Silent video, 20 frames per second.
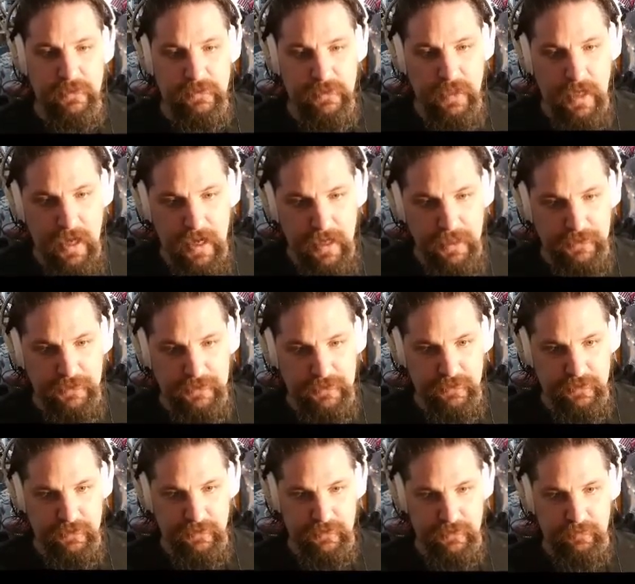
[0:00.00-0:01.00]

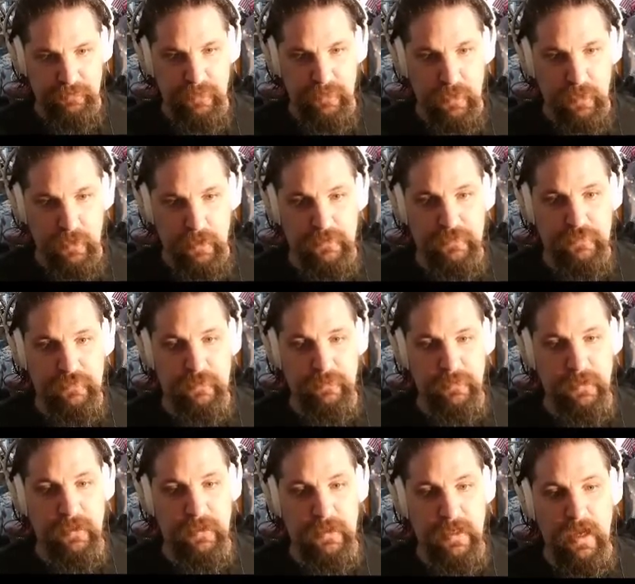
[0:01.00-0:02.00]
dodge bullets
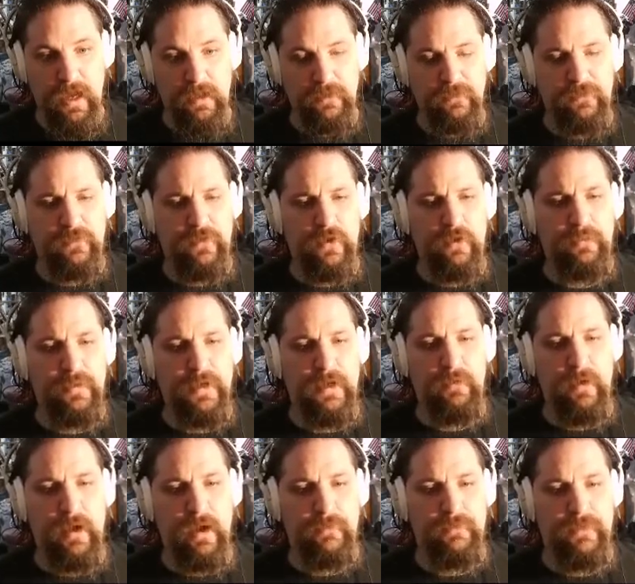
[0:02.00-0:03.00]
from your gun, so be
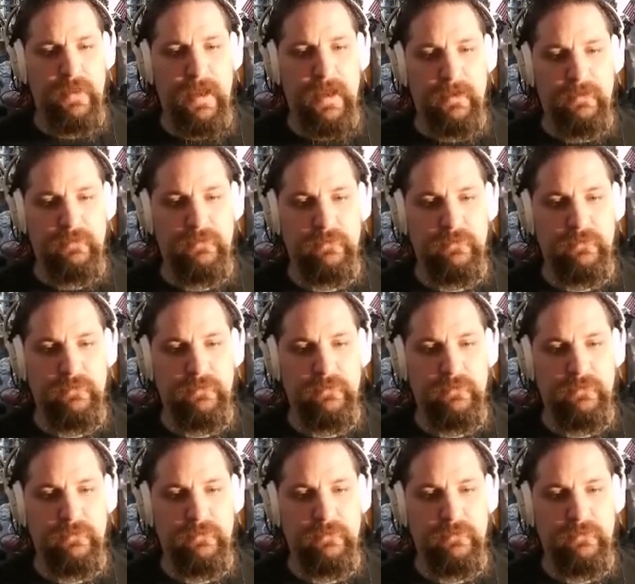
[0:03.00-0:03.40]
aware of that.